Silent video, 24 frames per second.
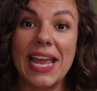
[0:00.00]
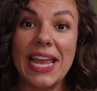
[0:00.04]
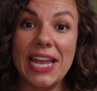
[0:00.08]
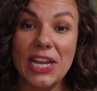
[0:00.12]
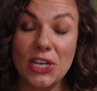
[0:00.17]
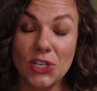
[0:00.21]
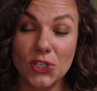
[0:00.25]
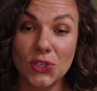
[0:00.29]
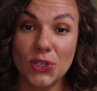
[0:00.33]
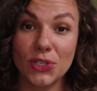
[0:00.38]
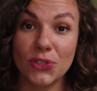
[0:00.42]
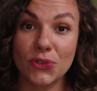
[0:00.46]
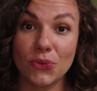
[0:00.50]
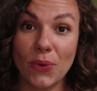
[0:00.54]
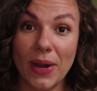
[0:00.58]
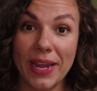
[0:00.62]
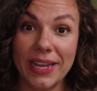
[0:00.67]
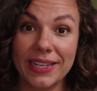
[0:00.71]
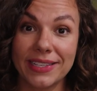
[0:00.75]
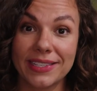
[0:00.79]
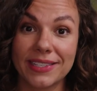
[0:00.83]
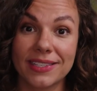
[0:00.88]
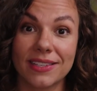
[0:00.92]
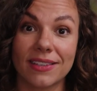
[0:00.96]
Interest
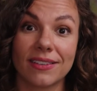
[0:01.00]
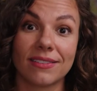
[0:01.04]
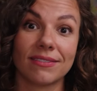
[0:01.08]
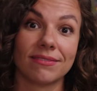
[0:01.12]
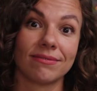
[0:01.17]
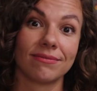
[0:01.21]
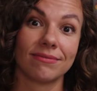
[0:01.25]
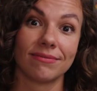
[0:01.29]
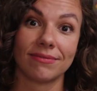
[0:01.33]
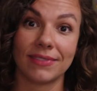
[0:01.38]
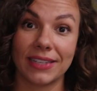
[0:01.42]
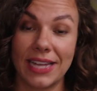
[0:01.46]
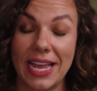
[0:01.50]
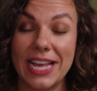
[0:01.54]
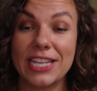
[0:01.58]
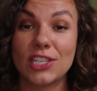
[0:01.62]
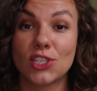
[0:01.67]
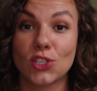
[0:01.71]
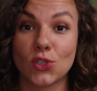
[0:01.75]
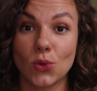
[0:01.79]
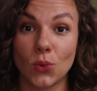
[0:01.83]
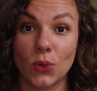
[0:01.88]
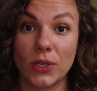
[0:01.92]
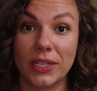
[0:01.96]
rates
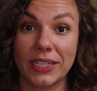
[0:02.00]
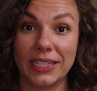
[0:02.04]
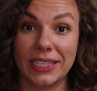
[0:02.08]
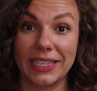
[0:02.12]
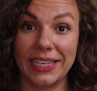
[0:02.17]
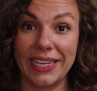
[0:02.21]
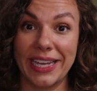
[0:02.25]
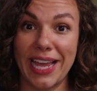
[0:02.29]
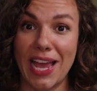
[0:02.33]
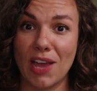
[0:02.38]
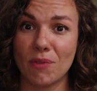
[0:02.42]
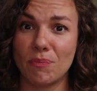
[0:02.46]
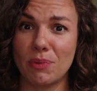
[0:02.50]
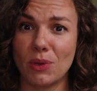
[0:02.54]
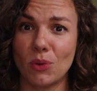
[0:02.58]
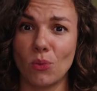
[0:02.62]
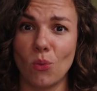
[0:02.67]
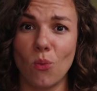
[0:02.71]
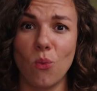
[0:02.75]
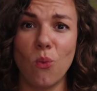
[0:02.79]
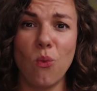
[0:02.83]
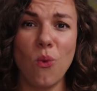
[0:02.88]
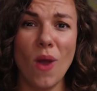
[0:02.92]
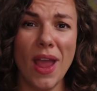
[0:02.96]
historically have
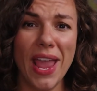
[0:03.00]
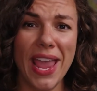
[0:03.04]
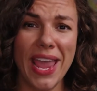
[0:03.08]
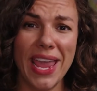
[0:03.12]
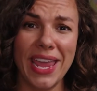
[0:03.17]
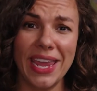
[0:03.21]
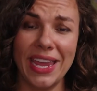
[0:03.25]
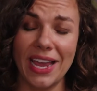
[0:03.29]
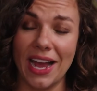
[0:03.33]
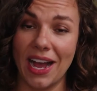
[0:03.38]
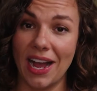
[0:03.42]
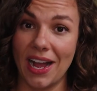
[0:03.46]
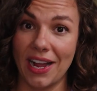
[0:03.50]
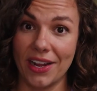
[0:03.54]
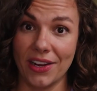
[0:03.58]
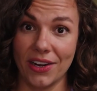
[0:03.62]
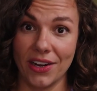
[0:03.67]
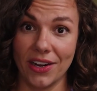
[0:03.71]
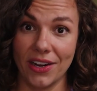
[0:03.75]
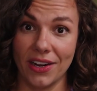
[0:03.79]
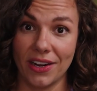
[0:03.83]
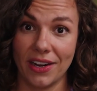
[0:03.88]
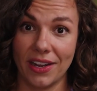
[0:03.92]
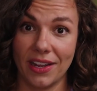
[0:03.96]
been way
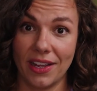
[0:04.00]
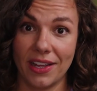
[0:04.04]
higher